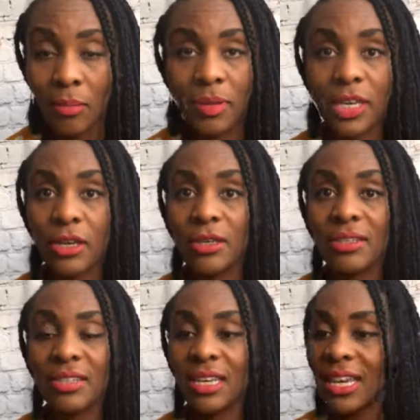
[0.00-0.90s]

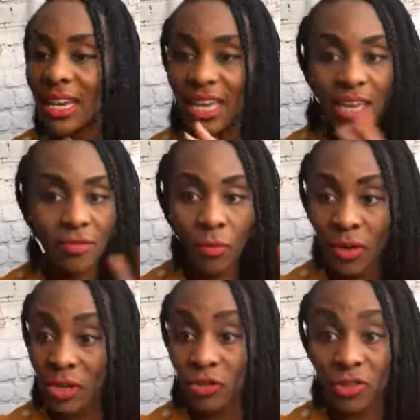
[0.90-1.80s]
Because even
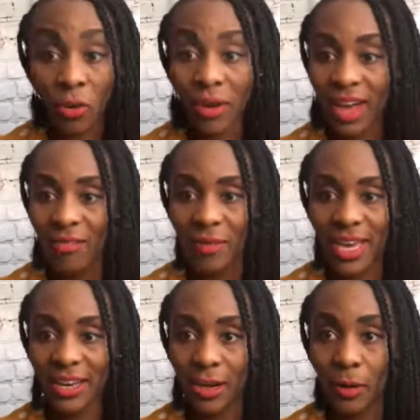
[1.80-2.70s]
when you don't have
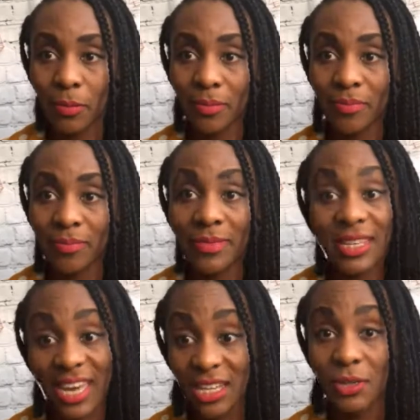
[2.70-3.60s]
makeup,
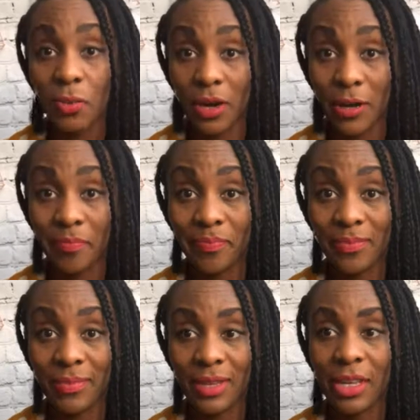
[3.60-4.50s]
guess what?
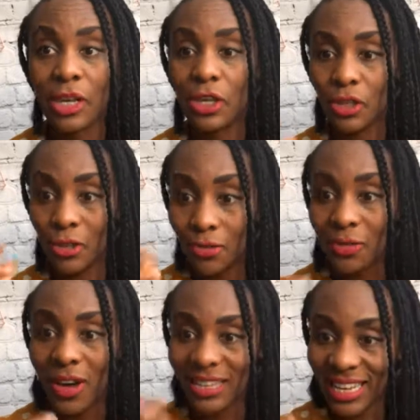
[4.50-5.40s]
You've
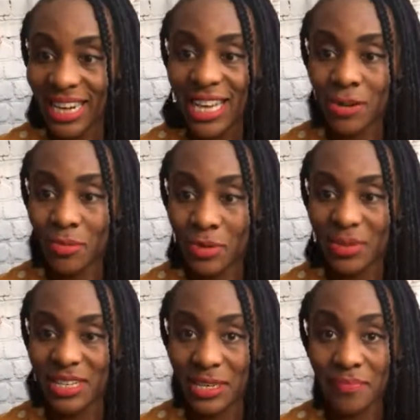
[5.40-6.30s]
got that inner
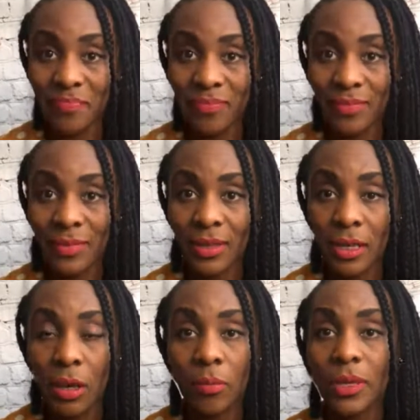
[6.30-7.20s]
beauty.
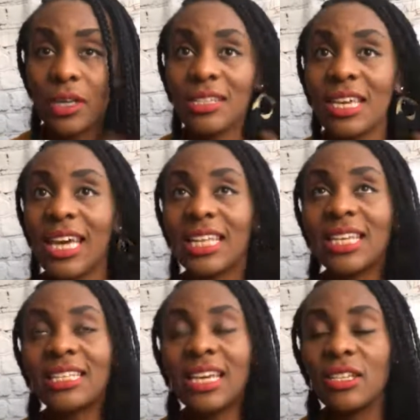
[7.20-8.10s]
Because
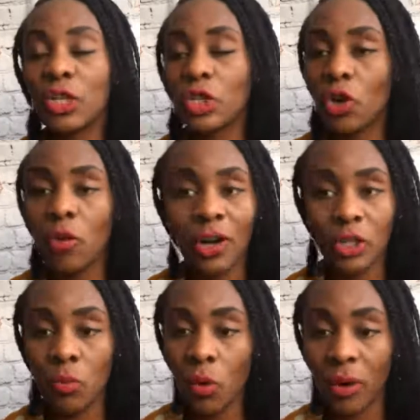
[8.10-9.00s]
it takes so
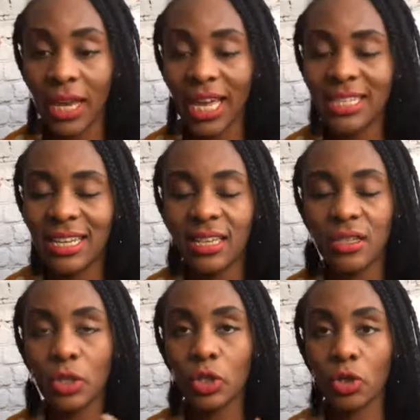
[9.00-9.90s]
much more. It takes
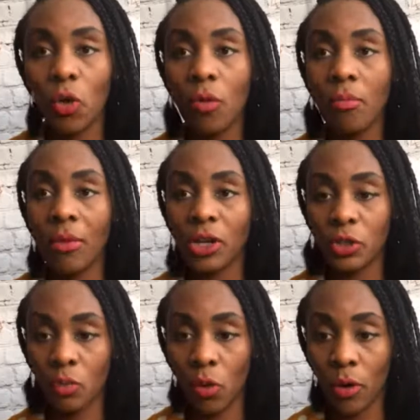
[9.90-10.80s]
so
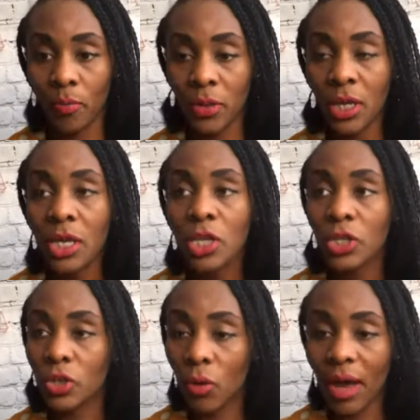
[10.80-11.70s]
much more.
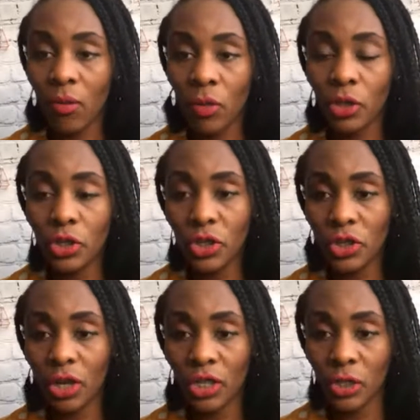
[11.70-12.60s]
So I want you to
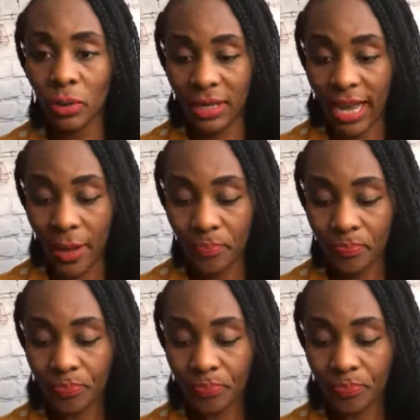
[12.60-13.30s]
start doing that.